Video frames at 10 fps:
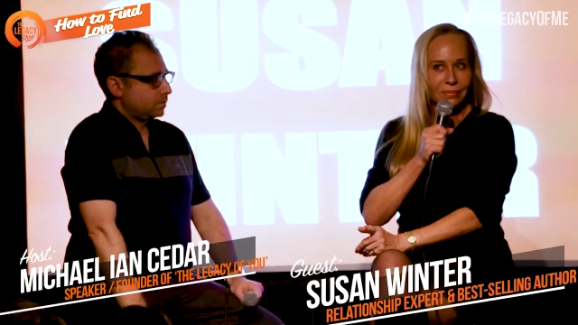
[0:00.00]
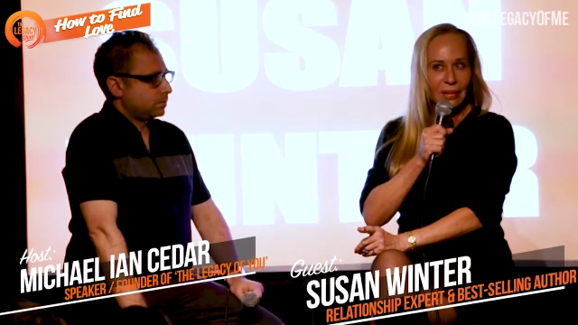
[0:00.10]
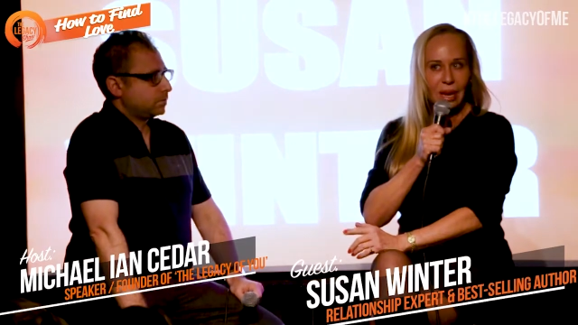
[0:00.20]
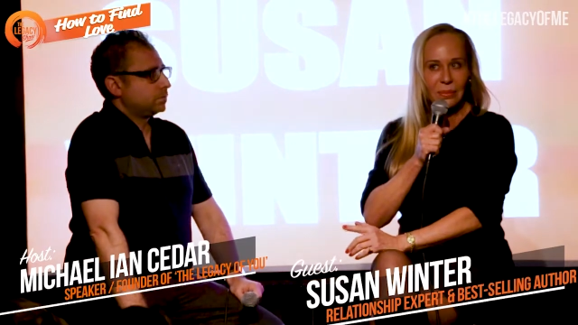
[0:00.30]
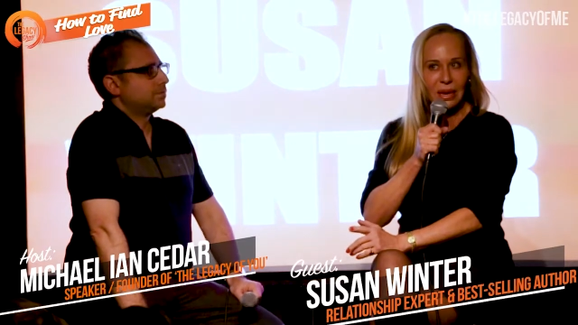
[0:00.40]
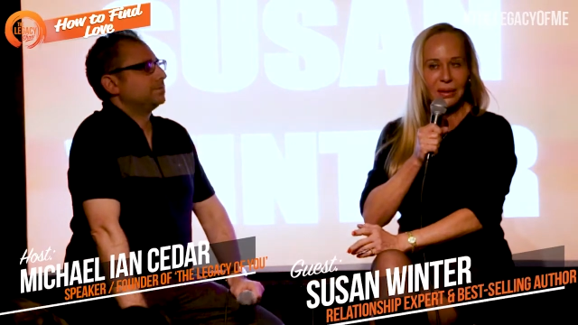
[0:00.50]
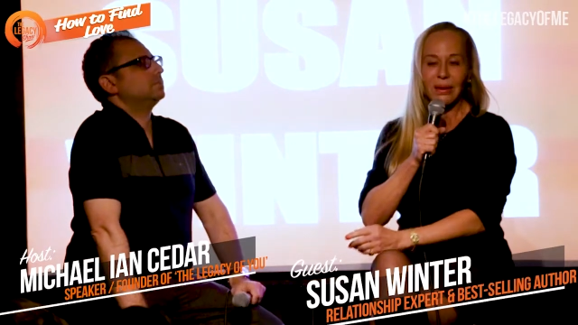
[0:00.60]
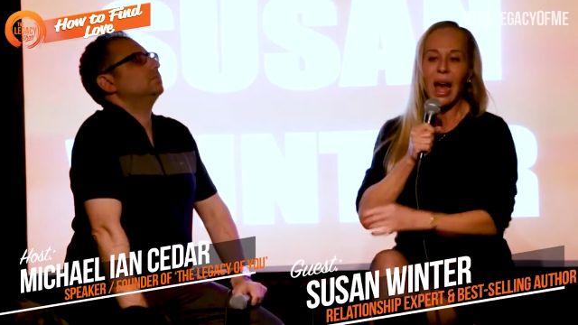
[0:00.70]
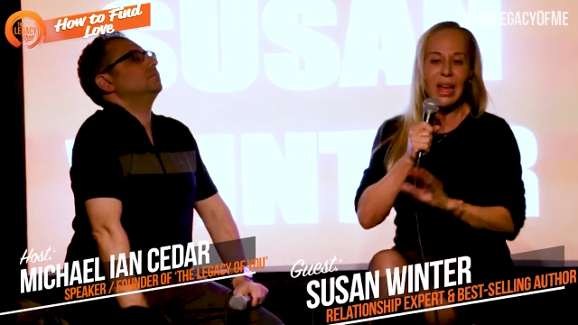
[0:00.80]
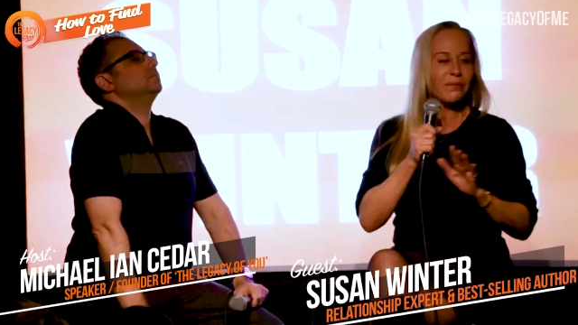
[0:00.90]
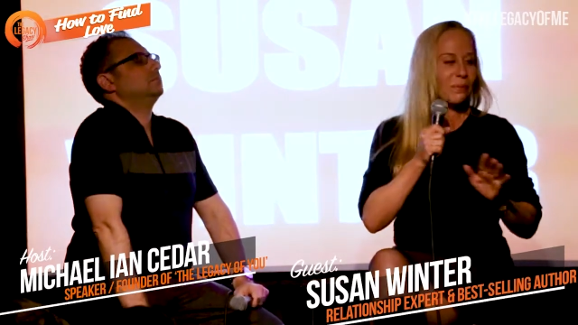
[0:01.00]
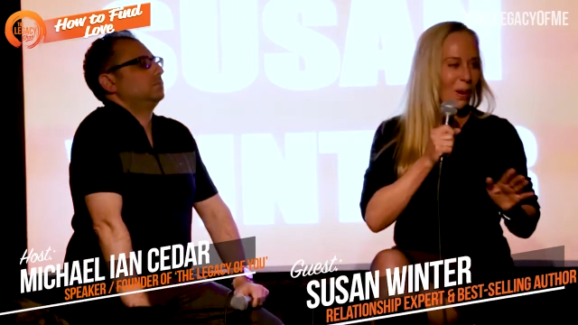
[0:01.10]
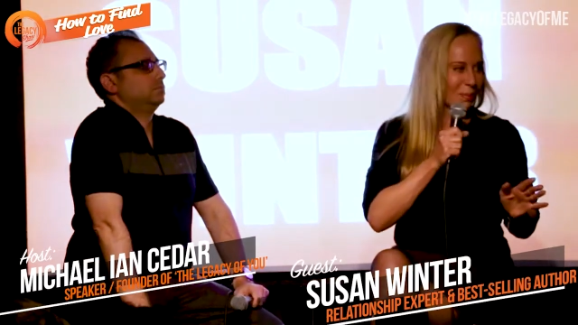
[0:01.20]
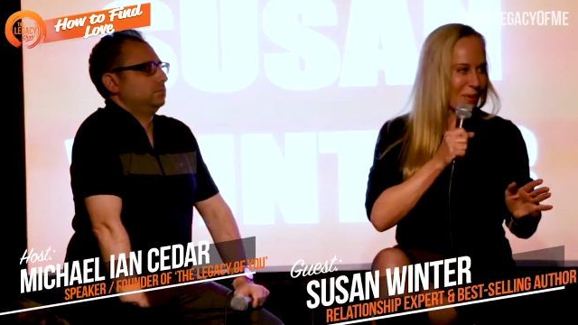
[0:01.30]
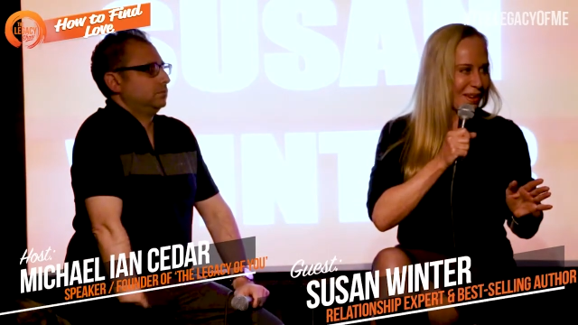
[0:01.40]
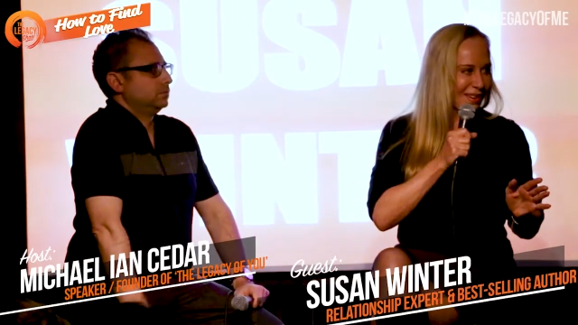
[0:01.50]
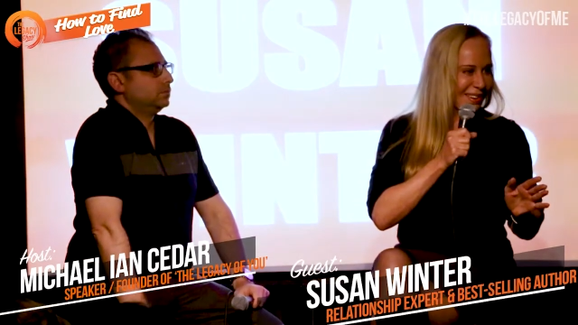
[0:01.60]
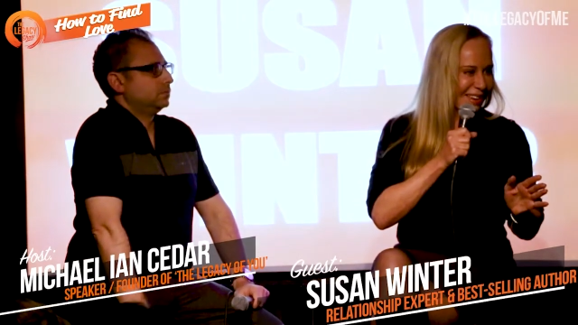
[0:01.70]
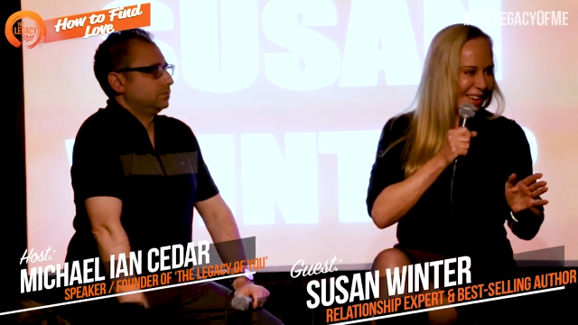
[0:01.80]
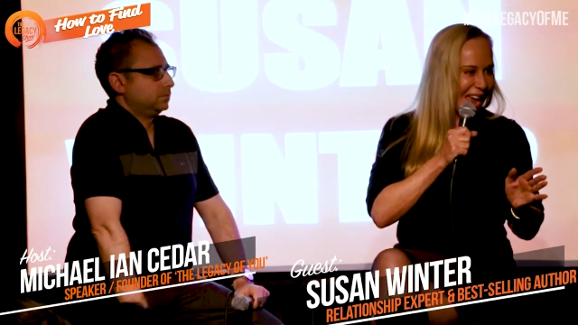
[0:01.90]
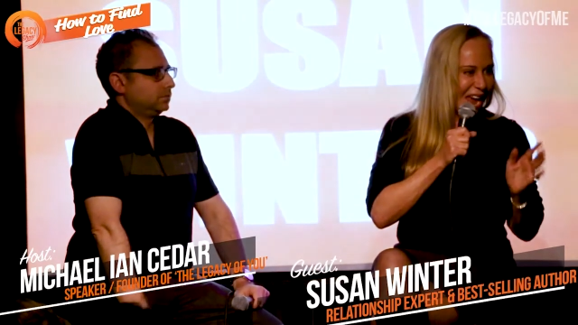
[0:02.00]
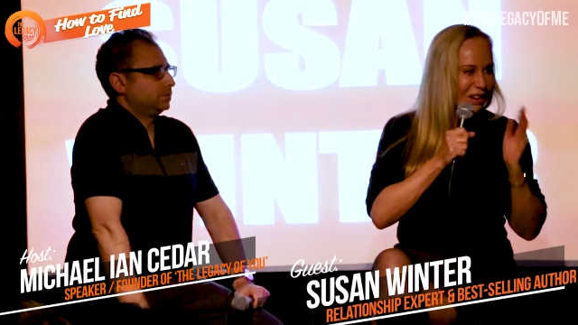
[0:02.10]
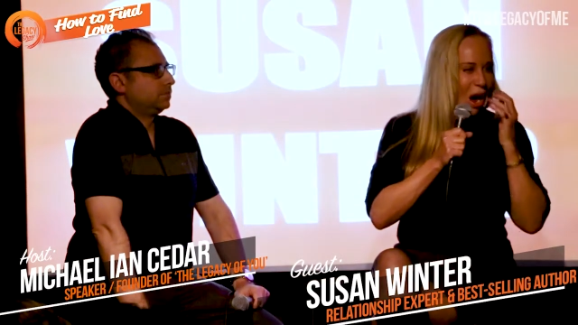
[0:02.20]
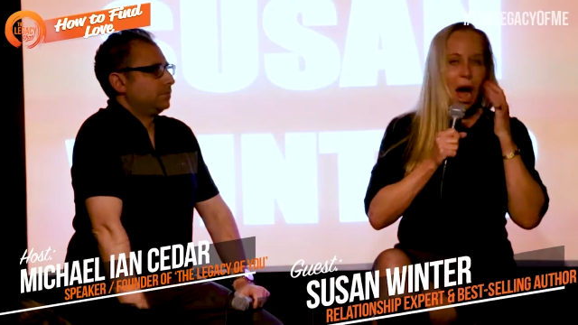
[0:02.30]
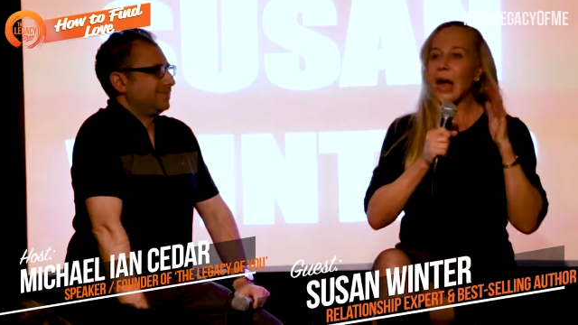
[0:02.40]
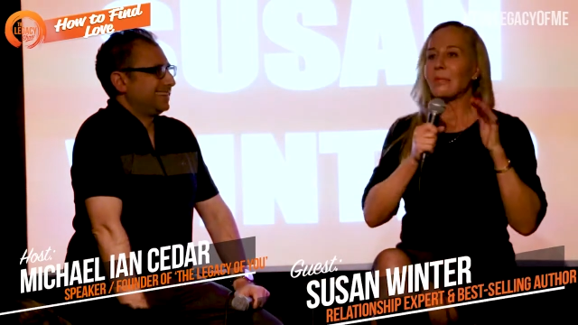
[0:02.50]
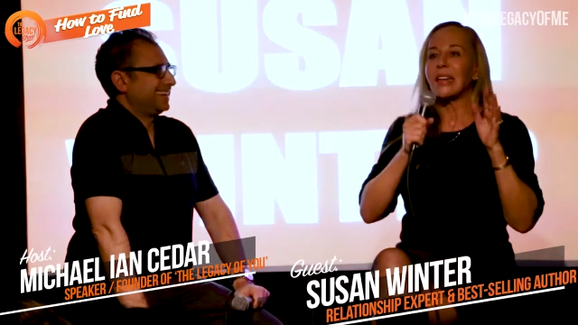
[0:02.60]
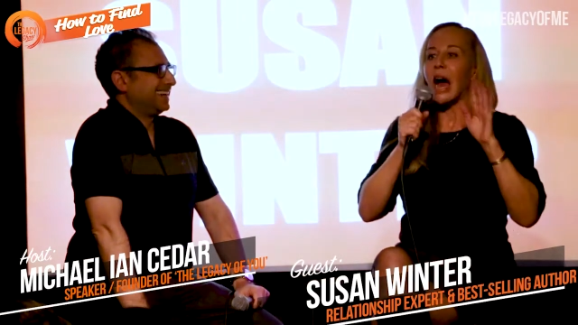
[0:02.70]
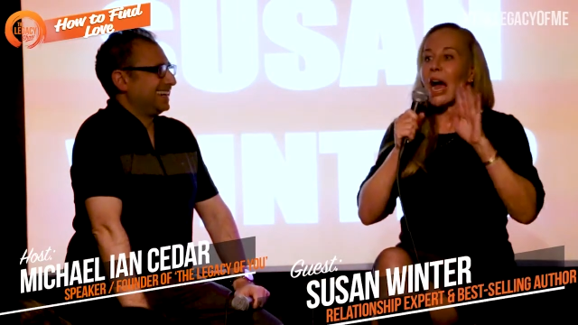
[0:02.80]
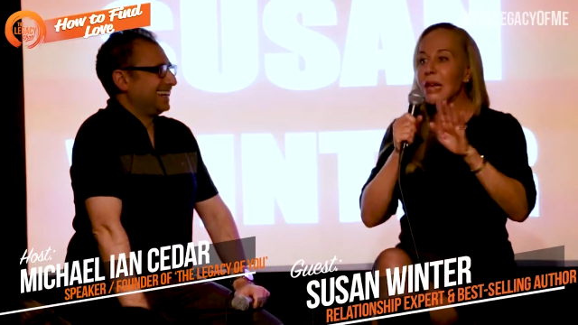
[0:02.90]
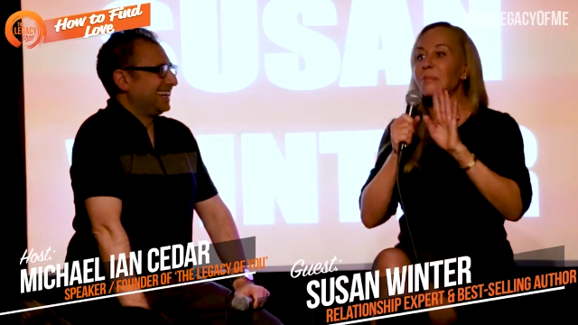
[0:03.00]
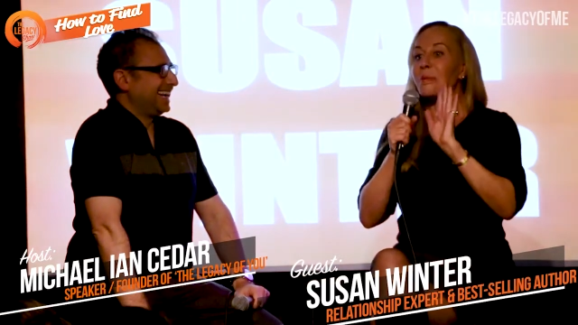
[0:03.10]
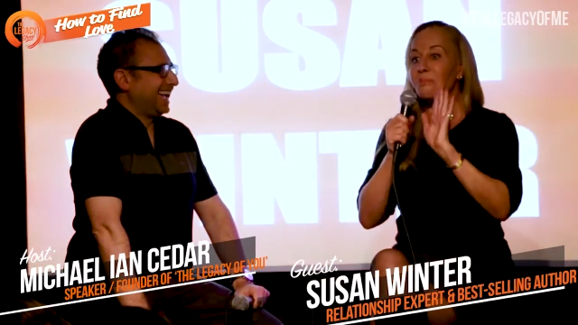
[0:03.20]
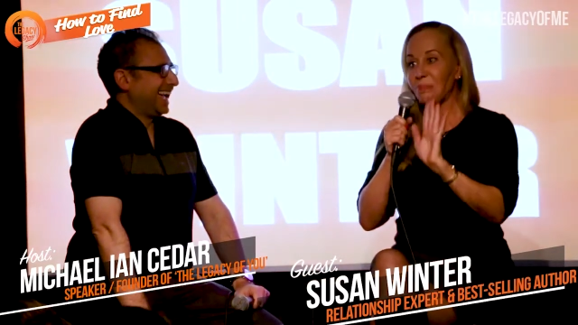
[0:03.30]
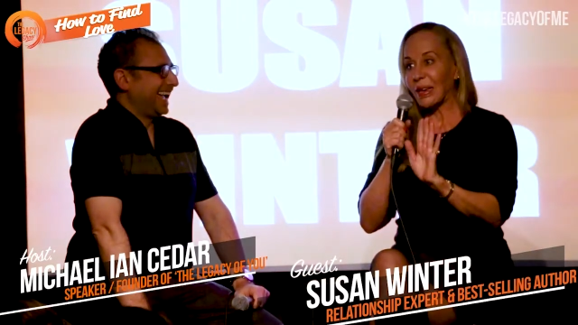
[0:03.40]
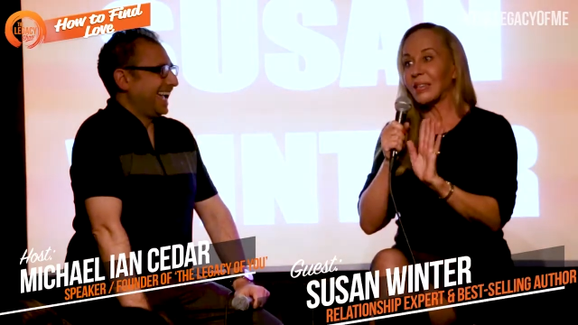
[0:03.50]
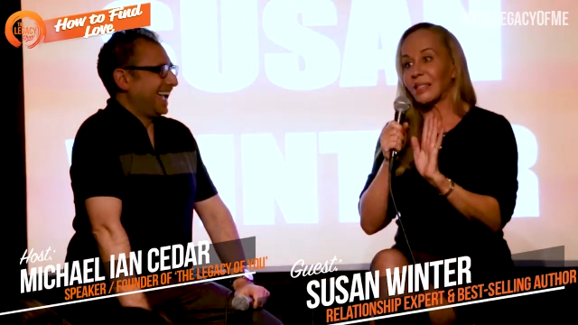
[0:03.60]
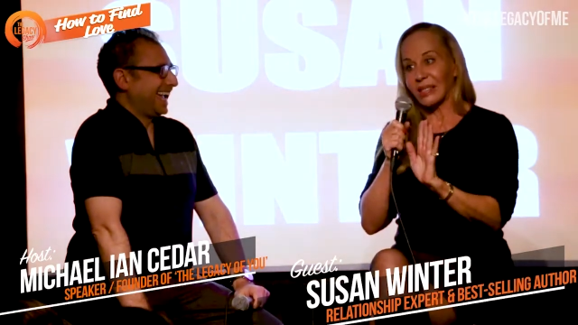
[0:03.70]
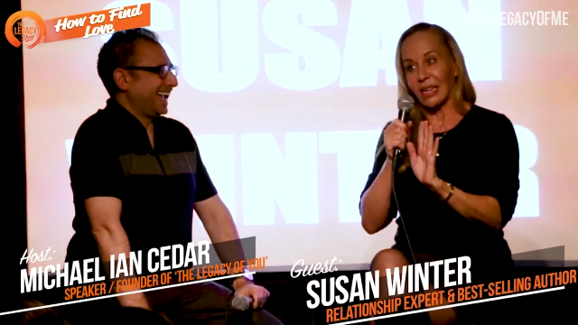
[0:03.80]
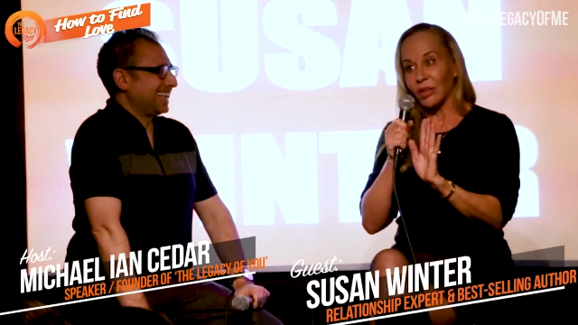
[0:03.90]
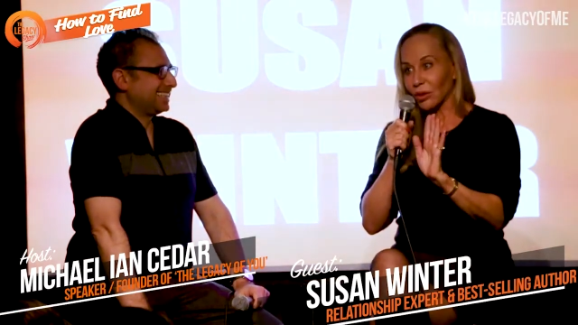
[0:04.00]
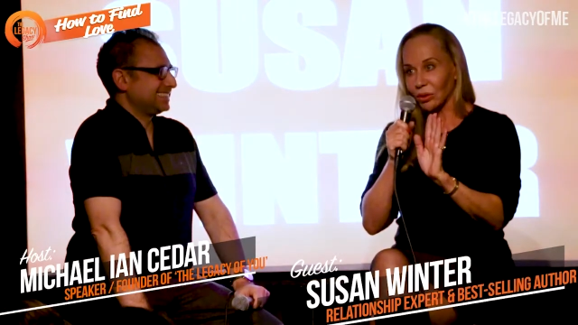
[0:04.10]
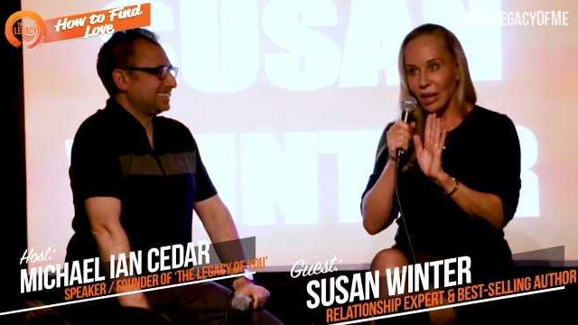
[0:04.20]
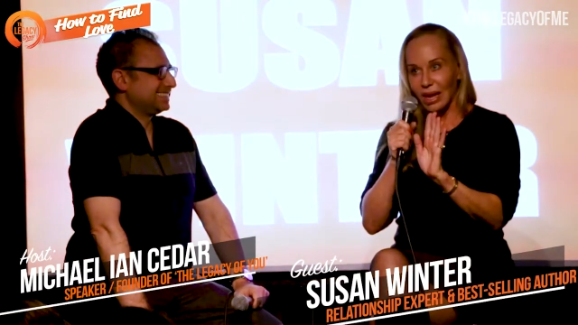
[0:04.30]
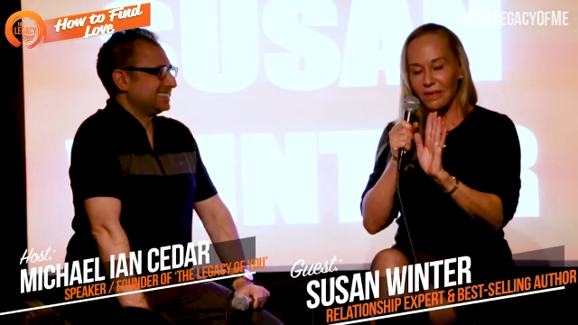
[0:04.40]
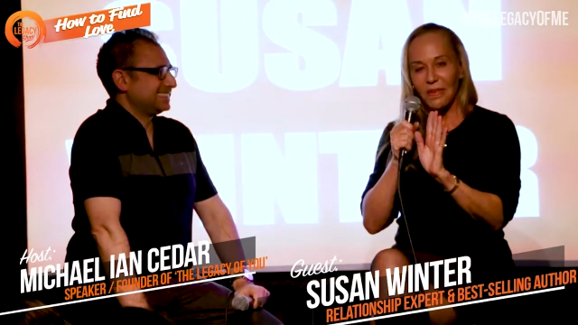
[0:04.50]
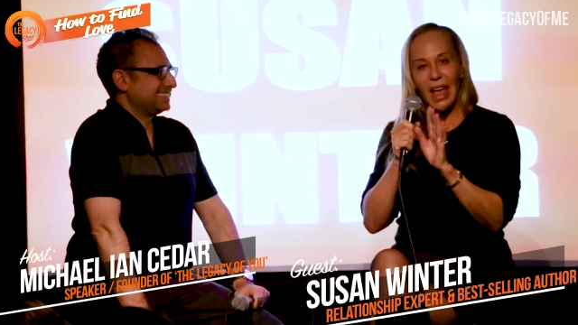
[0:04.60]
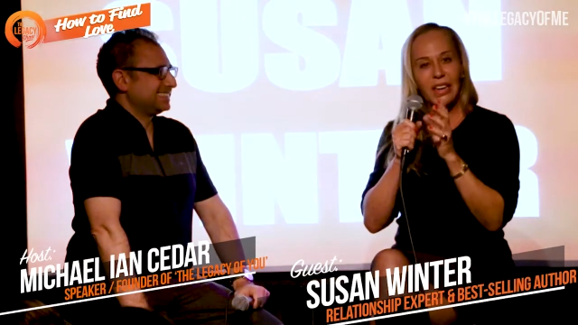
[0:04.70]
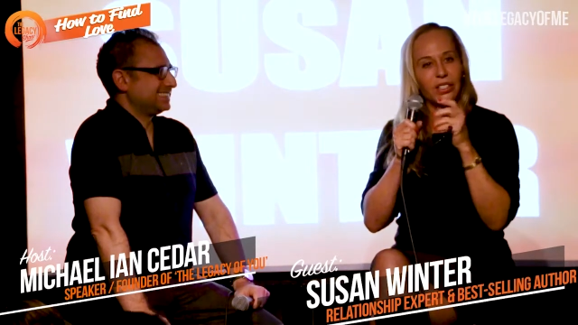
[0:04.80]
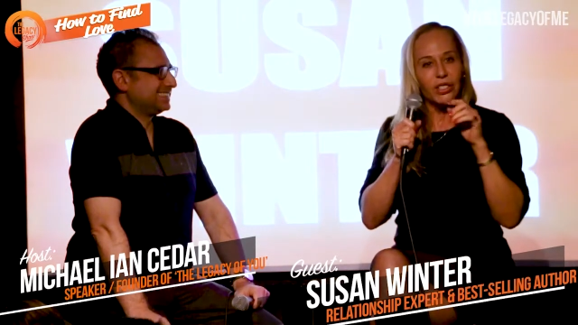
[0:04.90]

Speaker 1: I mean, I have a puppy and I mean, I am the biggest thing in her life. And